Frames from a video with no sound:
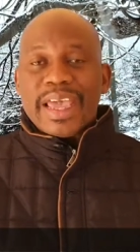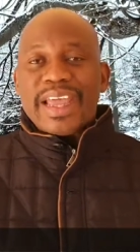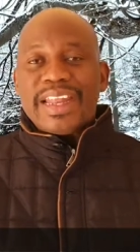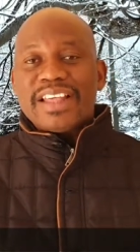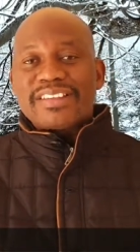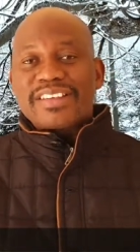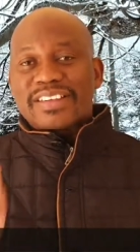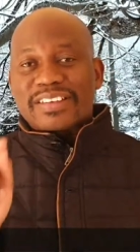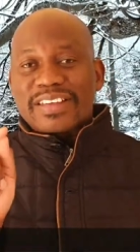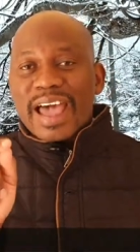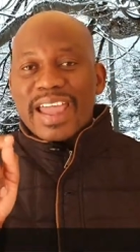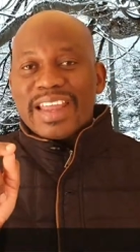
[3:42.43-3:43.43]
And that's a
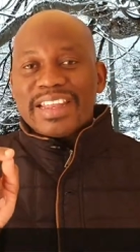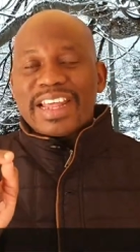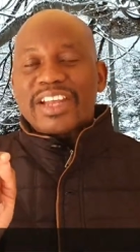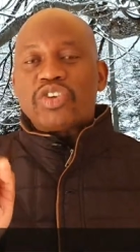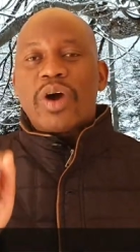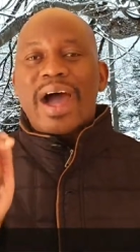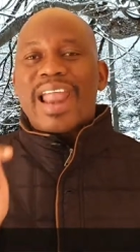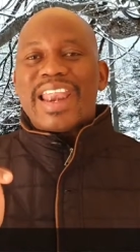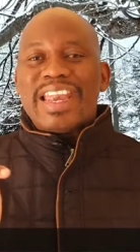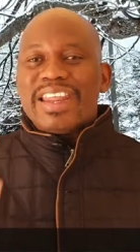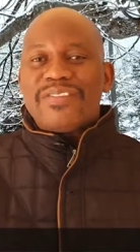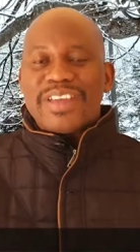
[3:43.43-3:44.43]
sign that you
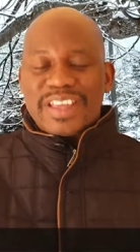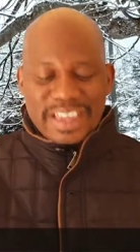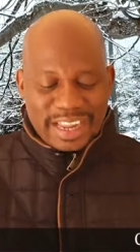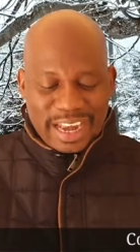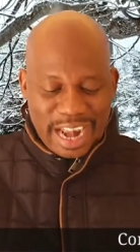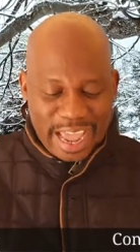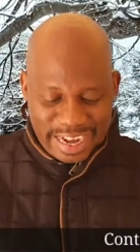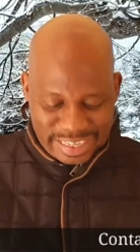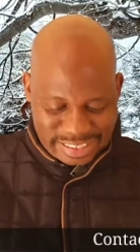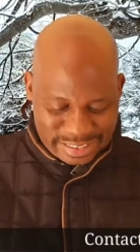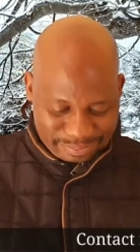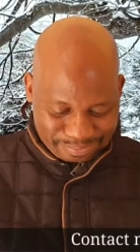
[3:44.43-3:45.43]
are living in
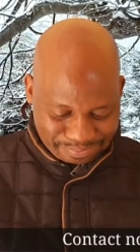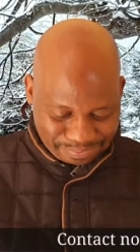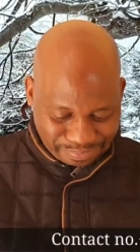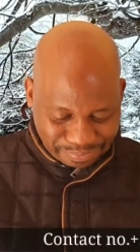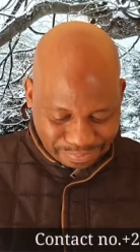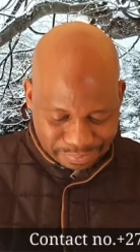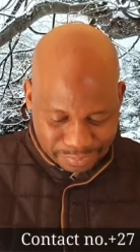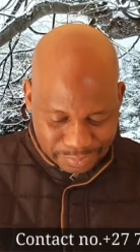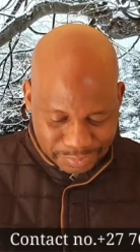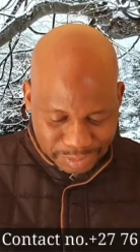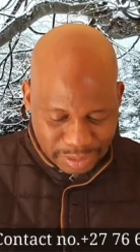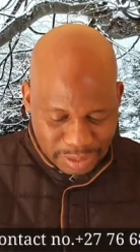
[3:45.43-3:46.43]
light.
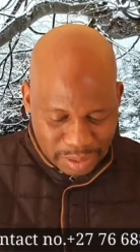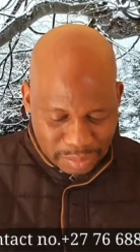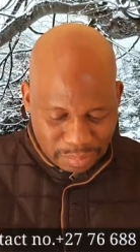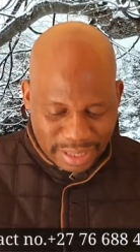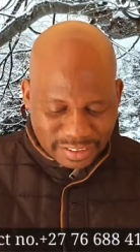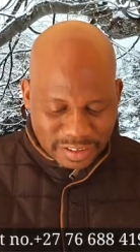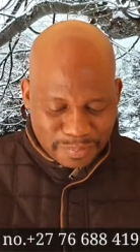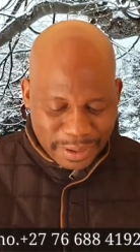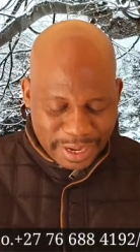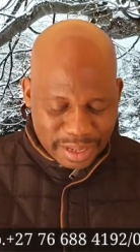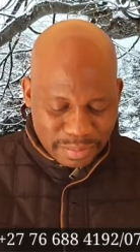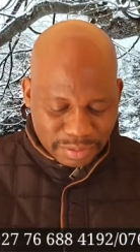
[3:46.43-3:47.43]
Blessed be the
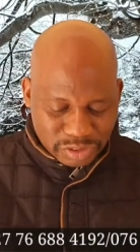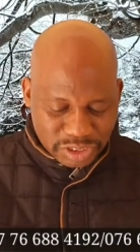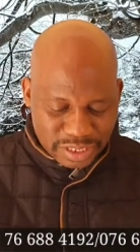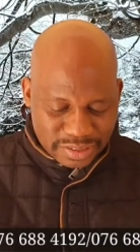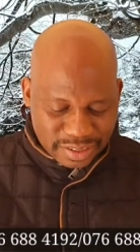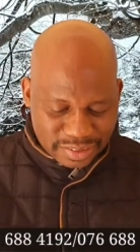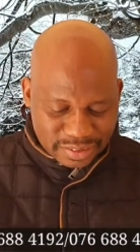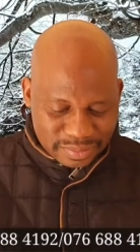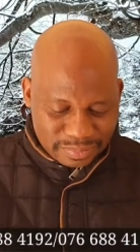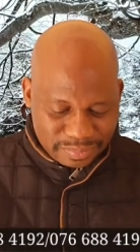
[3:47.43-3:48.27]
name of Jesus.